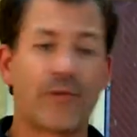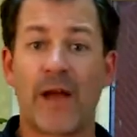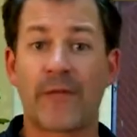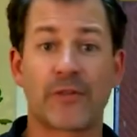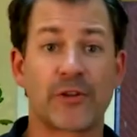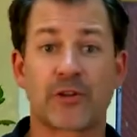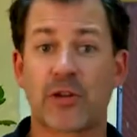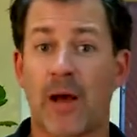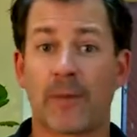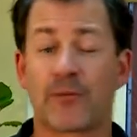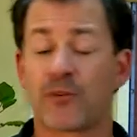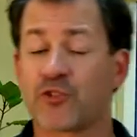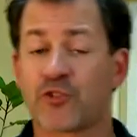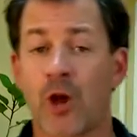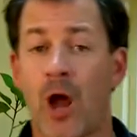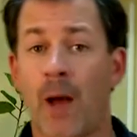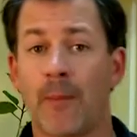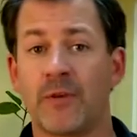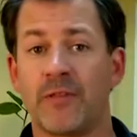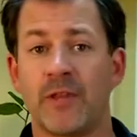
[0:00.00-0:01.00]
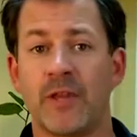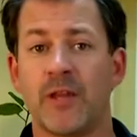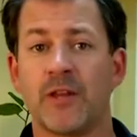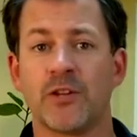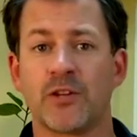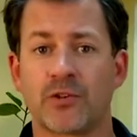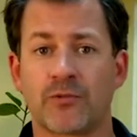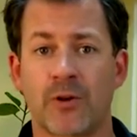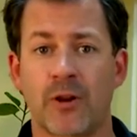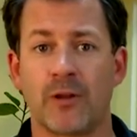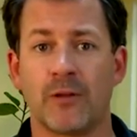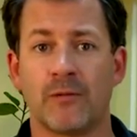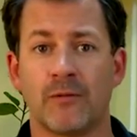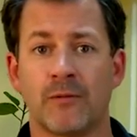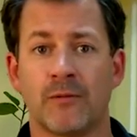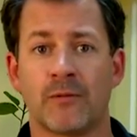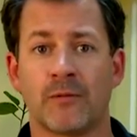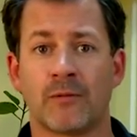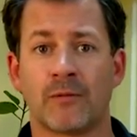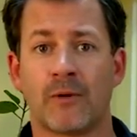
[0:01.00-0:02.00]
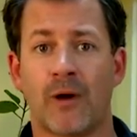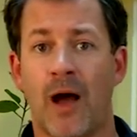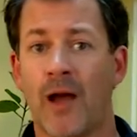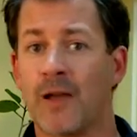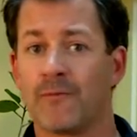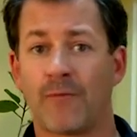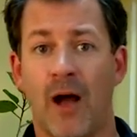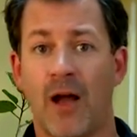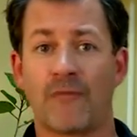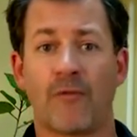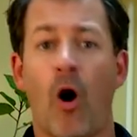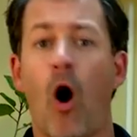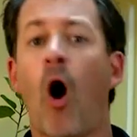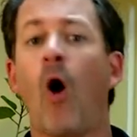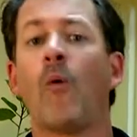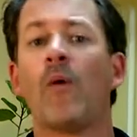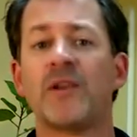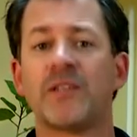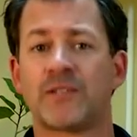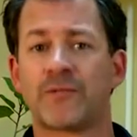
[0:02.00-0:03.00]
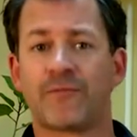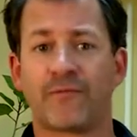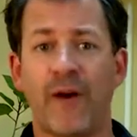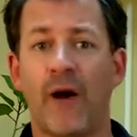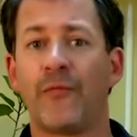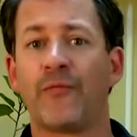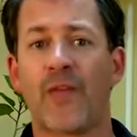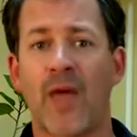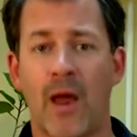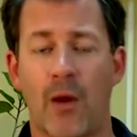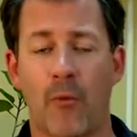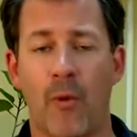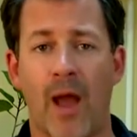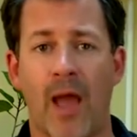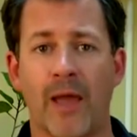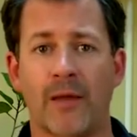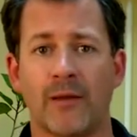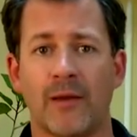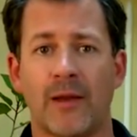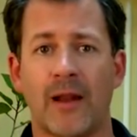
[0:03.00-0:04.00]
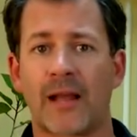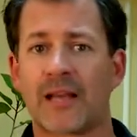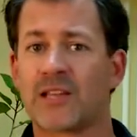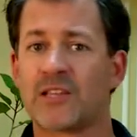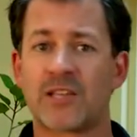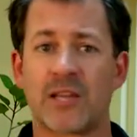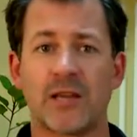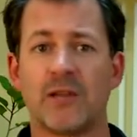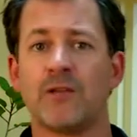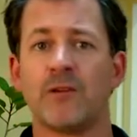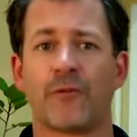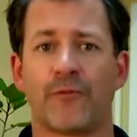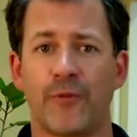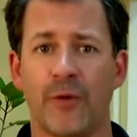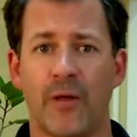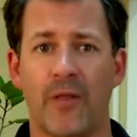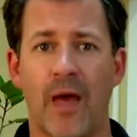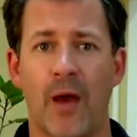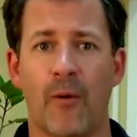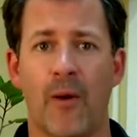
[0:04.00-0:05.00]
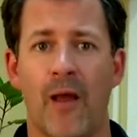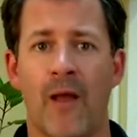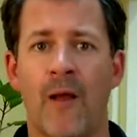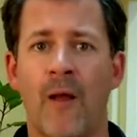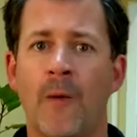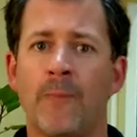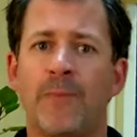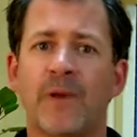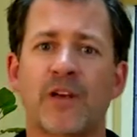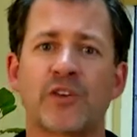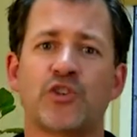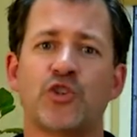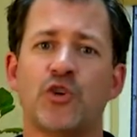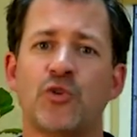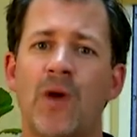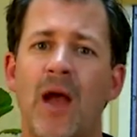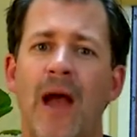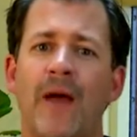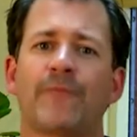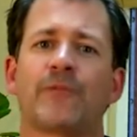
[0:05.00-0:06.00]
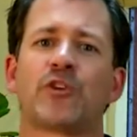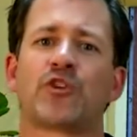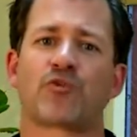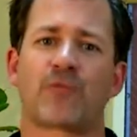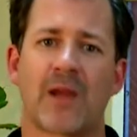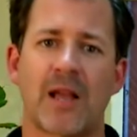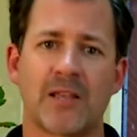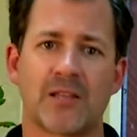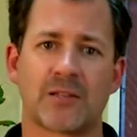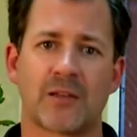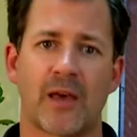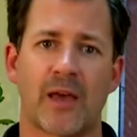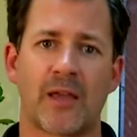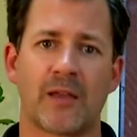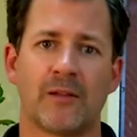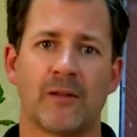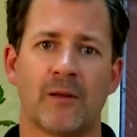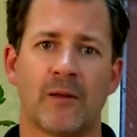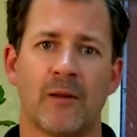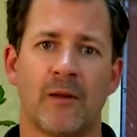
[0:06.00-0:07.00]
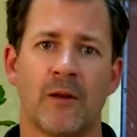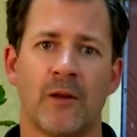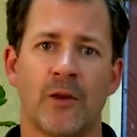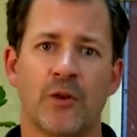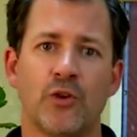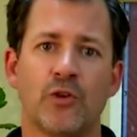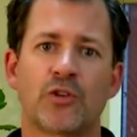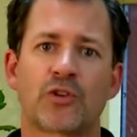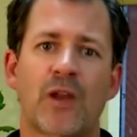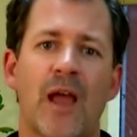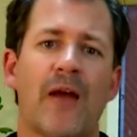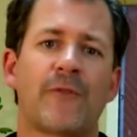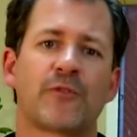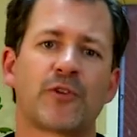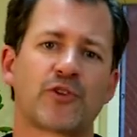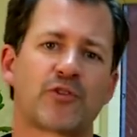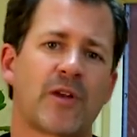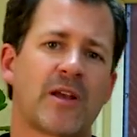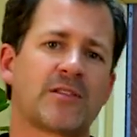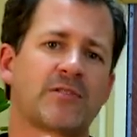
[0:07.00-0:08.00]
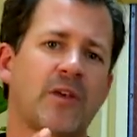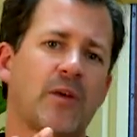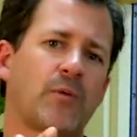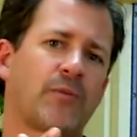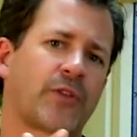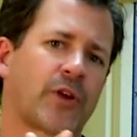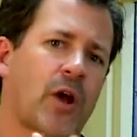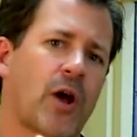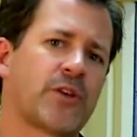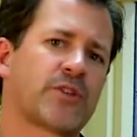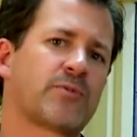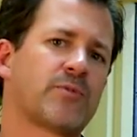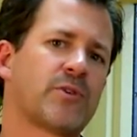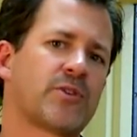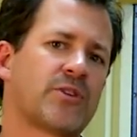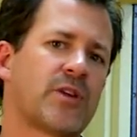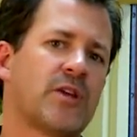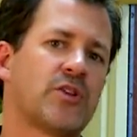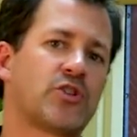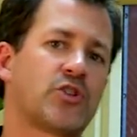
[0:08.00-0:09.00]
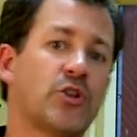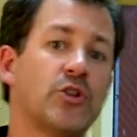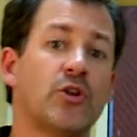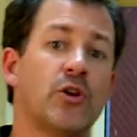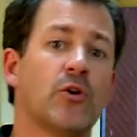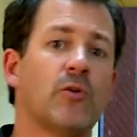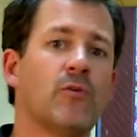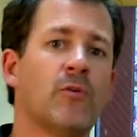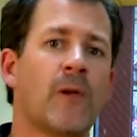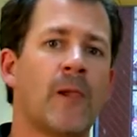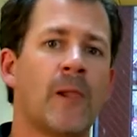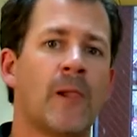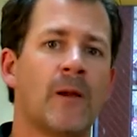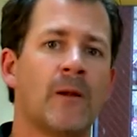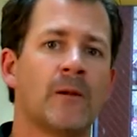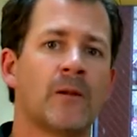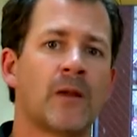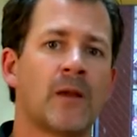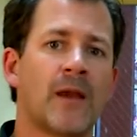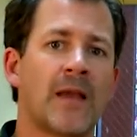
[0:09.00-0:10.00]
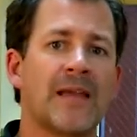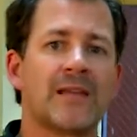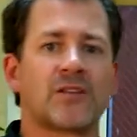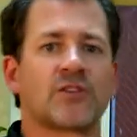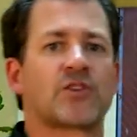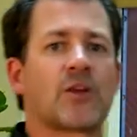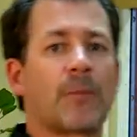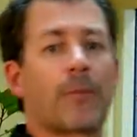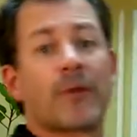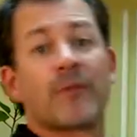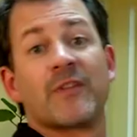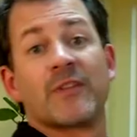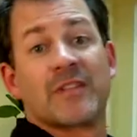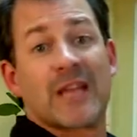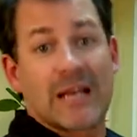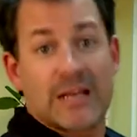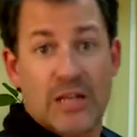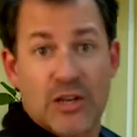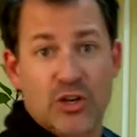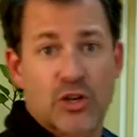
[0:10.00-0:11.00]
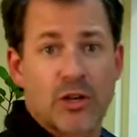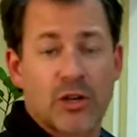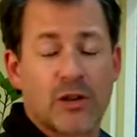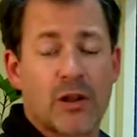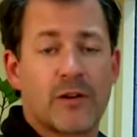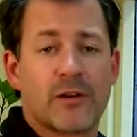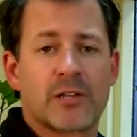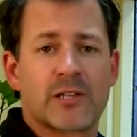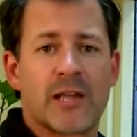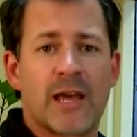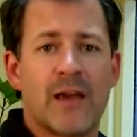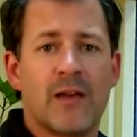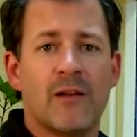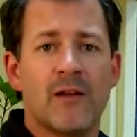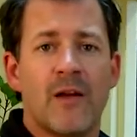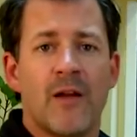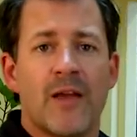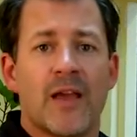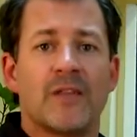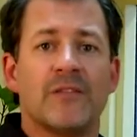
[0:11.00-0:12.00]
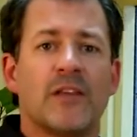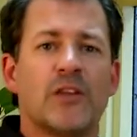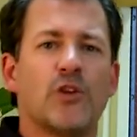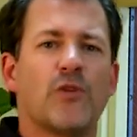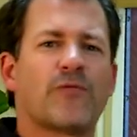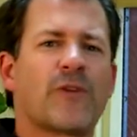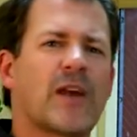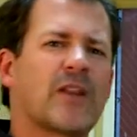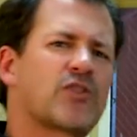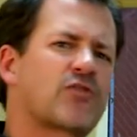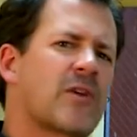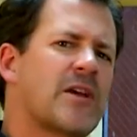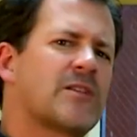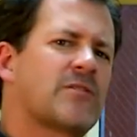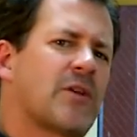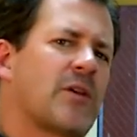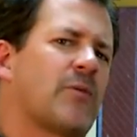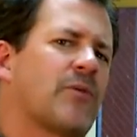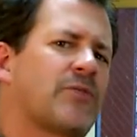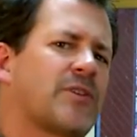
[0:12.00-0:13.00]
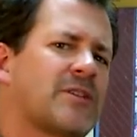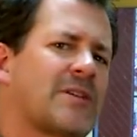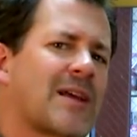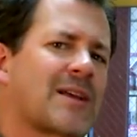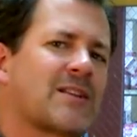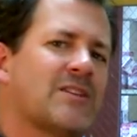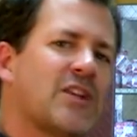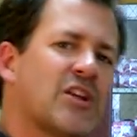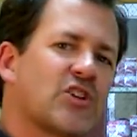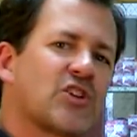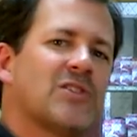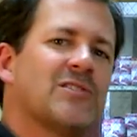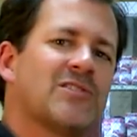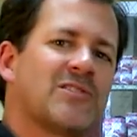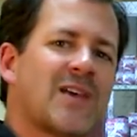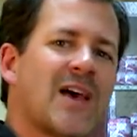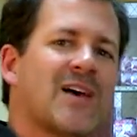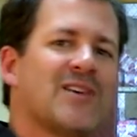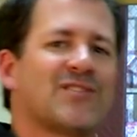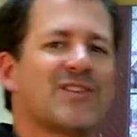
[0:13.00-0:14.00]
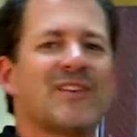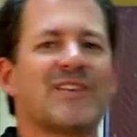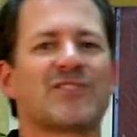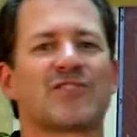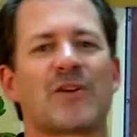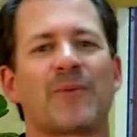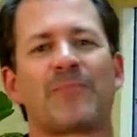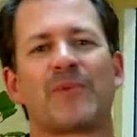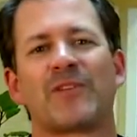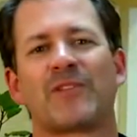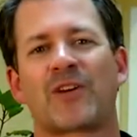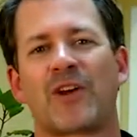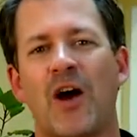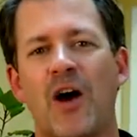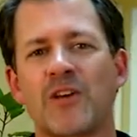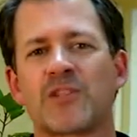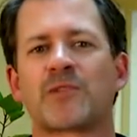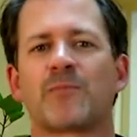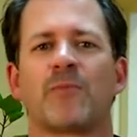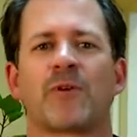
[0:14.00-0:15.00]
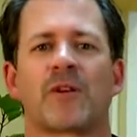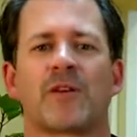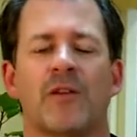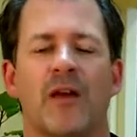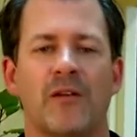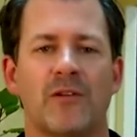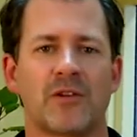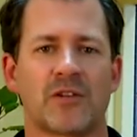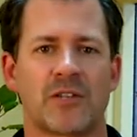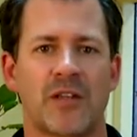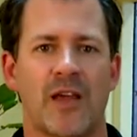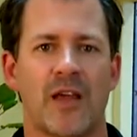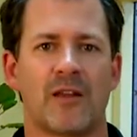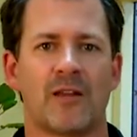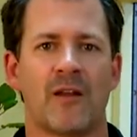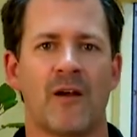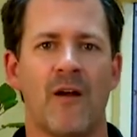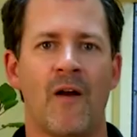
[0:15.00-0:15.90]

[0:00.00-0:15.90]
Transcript: got the toughest job in the industry. I've always felt that way, and I continue to feel that way, because you have to translate. You have to translate what the customer says to you into something the technician can understand, and then you've got to translate what the technician says into something the customer can understand.